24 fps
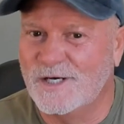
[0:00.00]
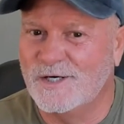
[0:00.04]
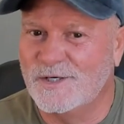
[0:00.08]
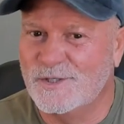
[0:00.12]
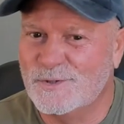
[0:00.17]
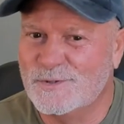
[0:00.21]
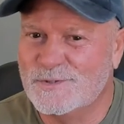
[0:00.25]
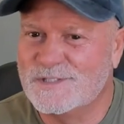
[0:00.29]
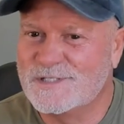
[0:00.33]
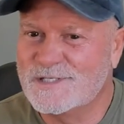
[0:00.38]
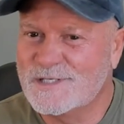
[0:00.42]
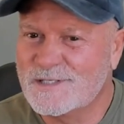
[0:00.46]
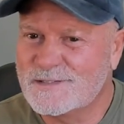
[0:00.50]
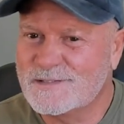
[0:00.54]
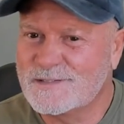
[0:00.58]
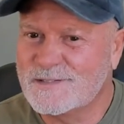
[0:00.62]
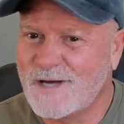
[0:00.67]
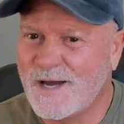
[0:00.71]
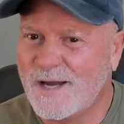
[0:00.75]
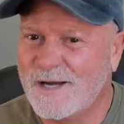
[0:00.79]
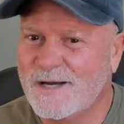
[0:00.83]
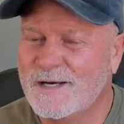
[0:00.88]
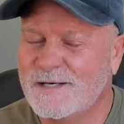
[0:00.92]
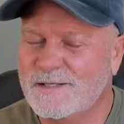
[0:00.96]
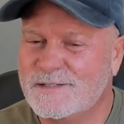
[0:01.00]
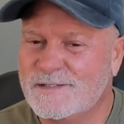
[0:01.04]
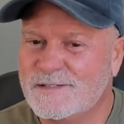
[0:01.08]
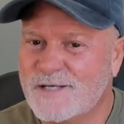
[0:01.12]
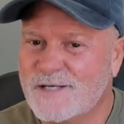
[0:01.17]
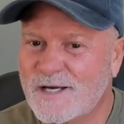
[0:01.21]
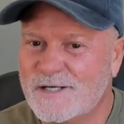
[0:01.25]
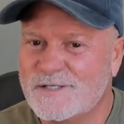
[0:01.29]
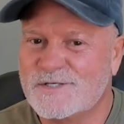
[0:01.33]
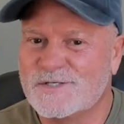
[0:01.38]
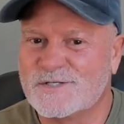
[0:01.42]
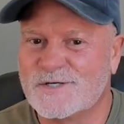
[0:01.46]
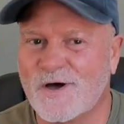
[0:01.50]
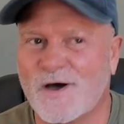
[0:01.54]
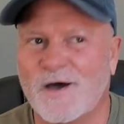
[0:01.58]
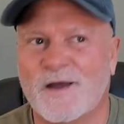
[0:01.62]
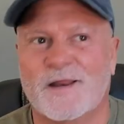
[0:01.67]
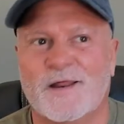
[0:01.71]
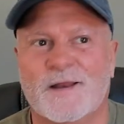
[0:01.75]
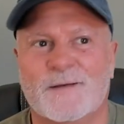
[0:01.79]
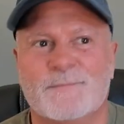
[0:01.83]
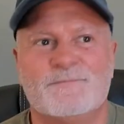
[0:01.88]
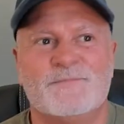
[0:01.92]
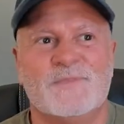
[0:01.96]
and you just kind of touched
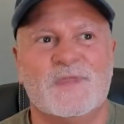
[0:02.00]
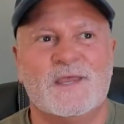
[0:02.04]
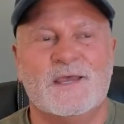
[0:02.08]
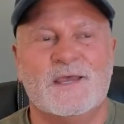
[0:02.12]
on it